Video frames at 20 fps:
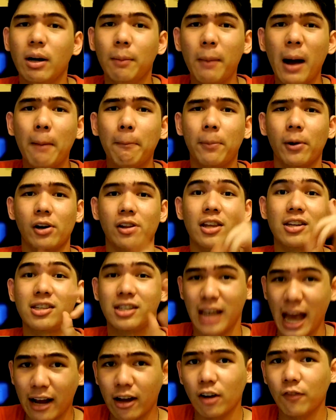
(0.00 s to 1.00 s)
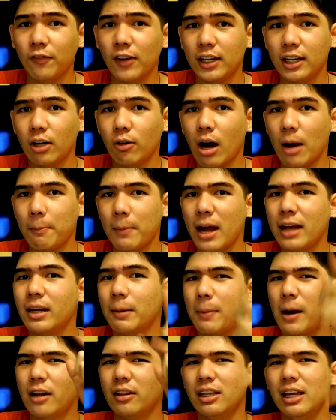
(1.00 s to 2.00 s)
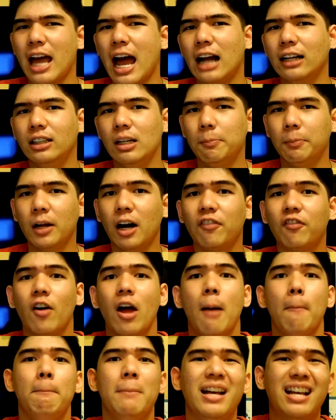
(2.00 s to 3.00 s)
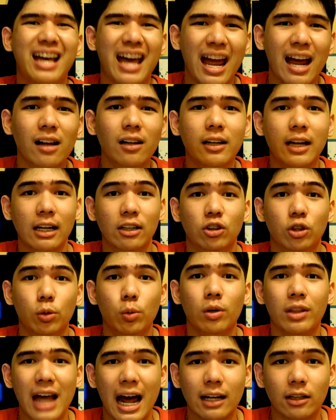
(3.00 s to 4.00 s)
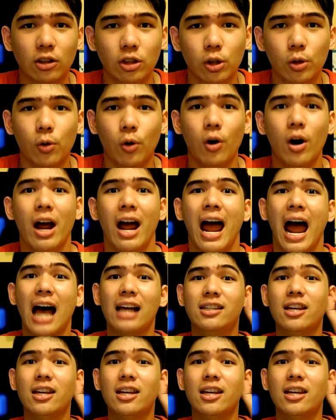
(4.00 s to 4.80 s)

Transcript: And remember, the second video I made about the anti-bluff, Mikhail can do that too,